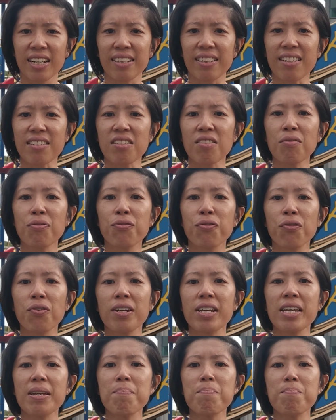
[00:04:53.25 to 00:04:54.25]
doesn't
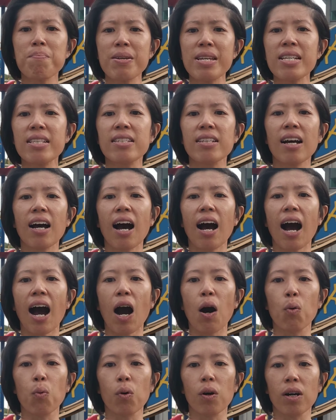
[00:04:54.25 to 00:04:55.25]
fully meet
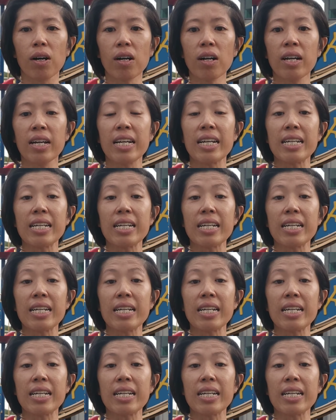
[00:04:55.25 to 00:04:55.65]
our